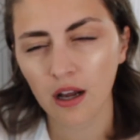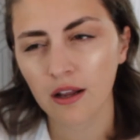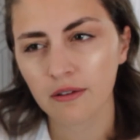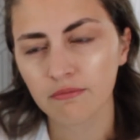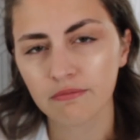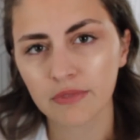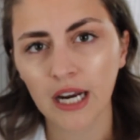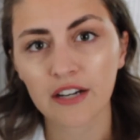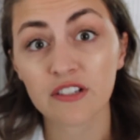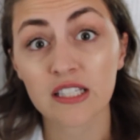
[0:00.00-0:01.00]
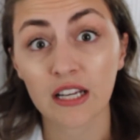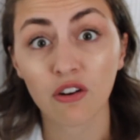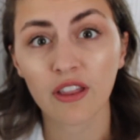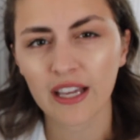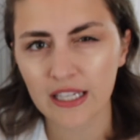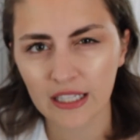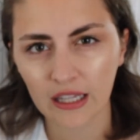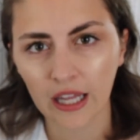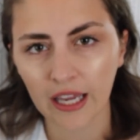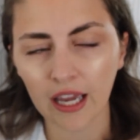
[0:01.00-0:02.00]
a kind of a signal that he didn't
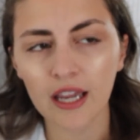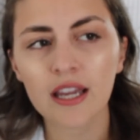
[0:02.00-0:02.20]
like it.